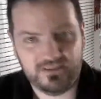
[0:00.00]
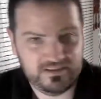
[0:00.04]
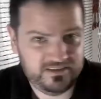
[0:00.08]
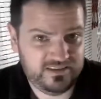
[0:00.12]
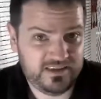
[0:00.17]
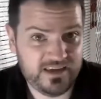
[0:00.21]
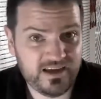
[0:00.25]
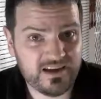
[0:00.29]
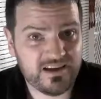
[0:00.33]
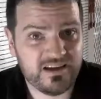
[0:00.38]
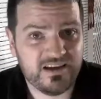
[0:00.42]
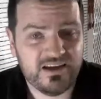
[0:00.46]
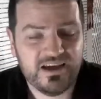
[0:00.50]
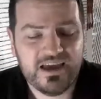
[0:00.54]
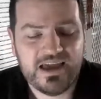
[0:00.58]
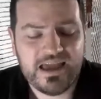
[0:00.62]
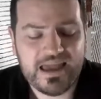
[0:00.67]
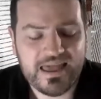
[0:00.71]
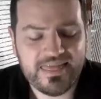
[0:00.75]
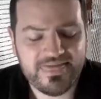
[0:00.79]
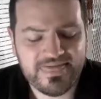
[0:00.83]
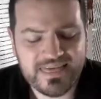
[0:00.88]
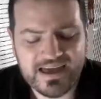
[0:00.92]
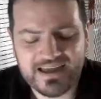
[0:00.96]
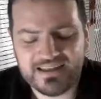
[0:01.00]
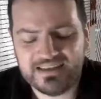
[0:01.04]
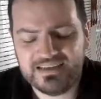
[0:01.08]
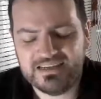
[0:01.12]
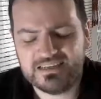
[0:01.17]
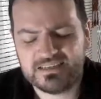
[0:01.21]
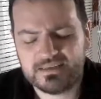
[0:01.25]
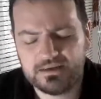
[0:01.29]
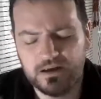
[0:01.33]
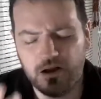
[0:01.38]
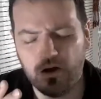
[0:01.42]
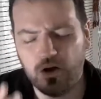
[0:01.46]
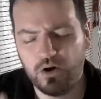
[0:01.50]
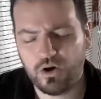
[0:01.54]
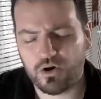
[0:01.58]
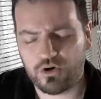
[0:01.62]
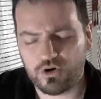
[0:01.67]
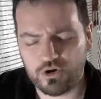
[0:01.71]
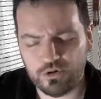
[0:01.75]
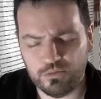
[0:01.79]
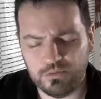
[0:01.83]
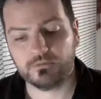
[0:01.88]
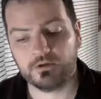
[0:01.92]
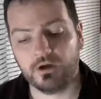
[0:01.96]
Yeah, and that is
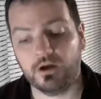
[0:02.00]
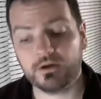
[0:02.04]
horrible.